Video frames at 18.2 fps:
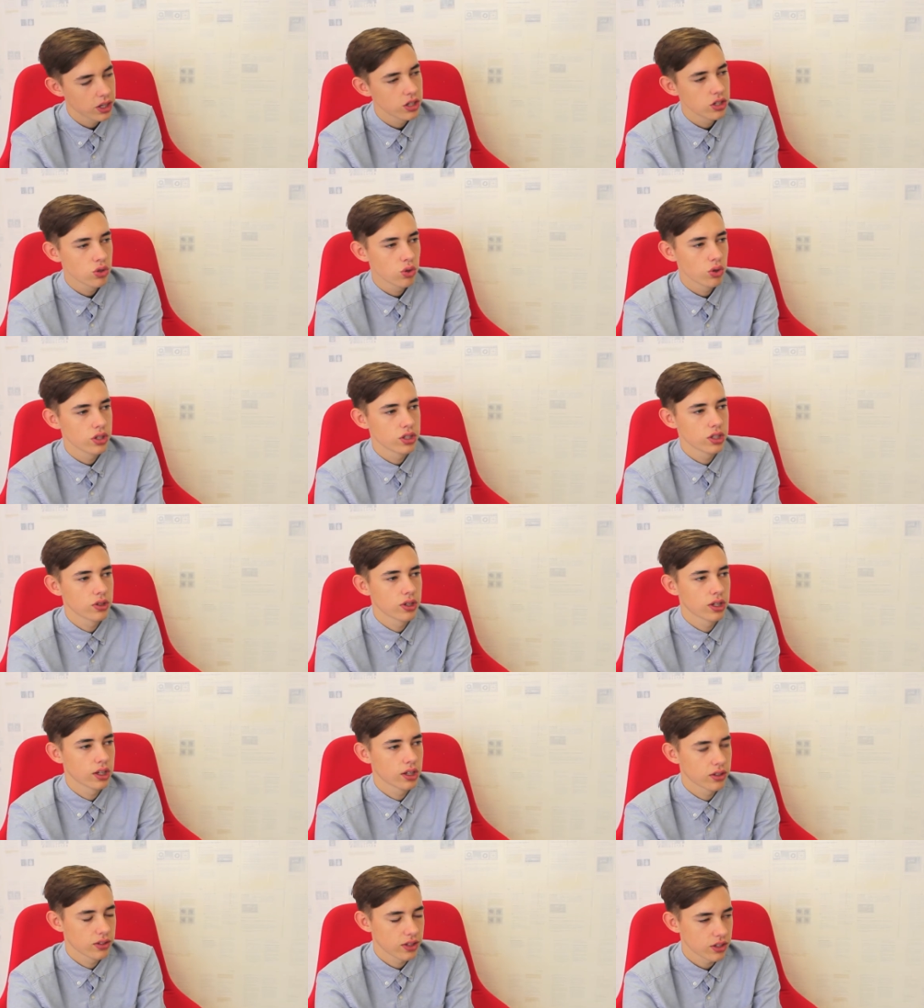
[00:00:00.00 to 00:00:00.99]
enjoy doing,
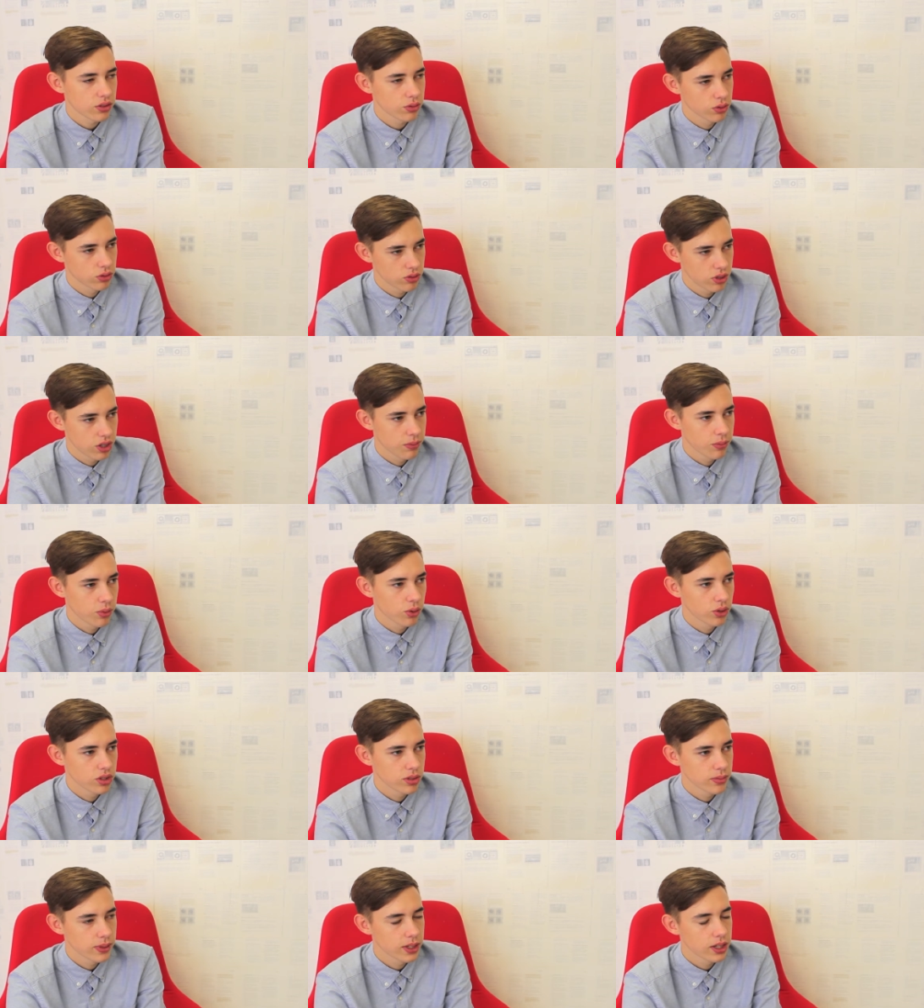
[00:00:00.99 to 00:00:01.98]
because that's what's really
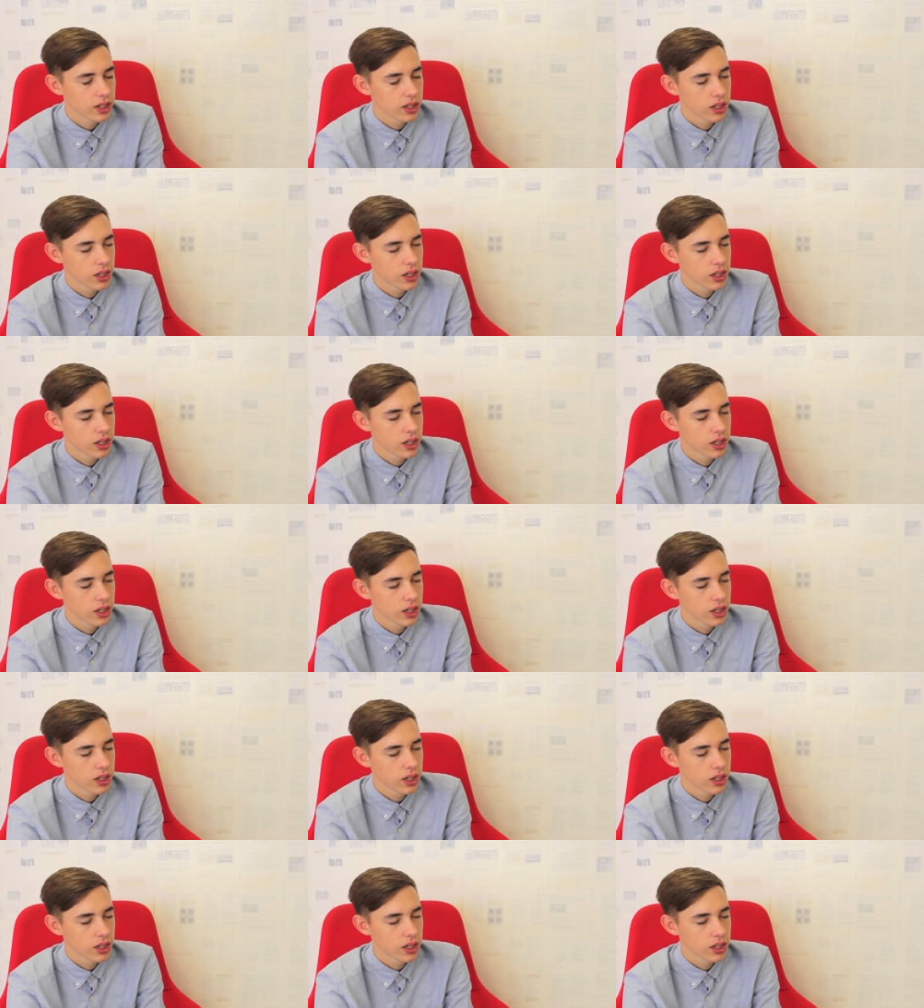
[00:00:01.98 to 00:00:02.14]
important to me.